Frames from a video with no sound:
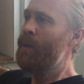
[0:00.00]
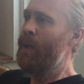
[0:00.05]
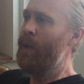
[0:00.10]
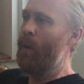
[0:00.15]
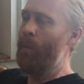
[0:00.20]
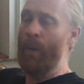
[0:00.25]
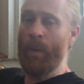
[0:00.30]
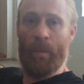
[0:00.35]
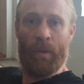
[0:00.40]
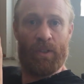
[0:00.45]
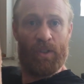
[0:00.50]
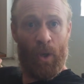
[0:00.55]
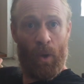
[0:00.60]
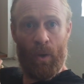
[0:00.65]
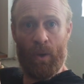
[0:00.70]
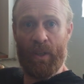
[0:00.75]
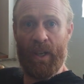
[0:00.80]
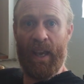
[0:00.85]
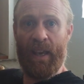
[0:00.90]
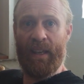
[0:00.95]
you know, we were
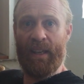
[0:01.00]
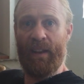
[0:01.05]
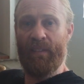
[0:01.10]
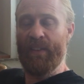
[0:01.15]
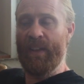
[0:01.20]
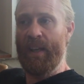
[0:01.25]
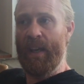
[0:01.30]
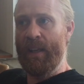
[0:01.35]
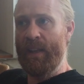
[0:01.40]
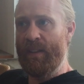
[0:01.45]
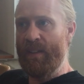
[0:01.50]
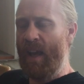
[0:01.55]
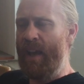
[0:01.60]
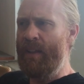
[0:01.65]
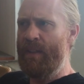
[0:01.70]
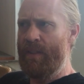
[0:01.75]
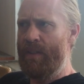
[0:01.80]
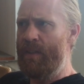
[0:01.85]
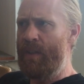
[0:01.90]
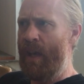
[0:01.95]
talking, and I think it,
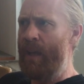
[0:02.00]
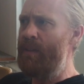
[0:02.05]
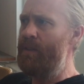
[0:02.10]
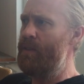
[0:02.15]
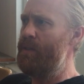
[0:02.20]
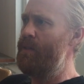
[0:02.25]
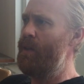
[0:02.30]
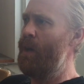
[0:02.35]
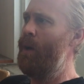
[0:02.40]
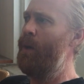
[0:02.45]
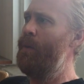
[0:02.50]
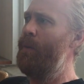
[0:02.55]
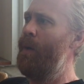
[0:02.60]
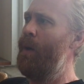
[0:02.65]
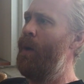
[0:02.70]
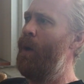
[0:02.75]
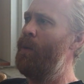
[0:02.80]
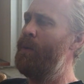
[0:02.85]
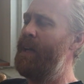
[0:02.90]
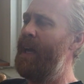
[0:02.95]
it's, it's
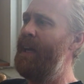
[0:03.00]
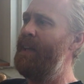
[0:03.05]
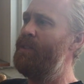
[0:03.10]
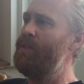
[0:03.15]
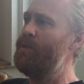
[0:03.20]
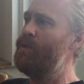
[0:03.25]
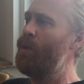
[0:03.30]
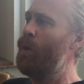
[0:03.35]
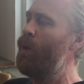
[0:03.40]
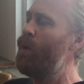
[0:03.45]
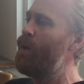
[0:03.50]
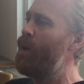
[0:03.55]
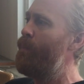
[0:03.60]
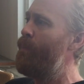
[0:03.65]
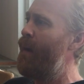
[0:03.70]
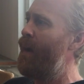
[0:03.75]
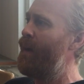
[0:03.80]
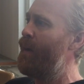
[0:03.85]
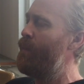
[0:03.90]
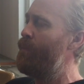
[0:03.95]
okay to talk
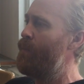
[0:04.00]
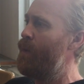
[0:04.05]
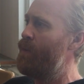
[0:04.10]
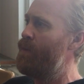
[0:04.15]
about it.